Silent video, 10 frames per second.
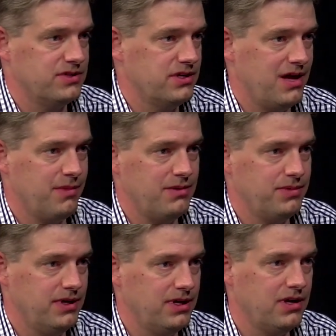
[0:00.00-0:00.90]
So that might
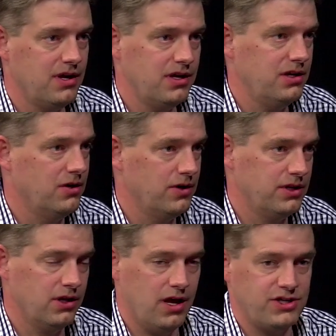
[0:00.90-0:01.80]
be, you know, in
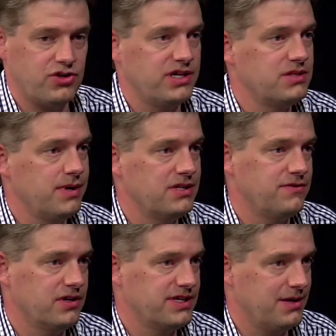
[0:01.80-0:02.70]
the lingerie space,
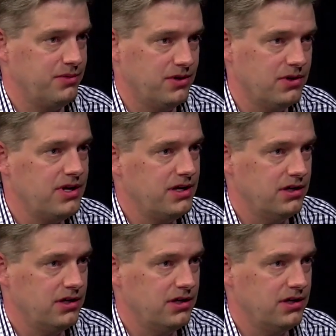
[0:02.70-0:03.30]
for example,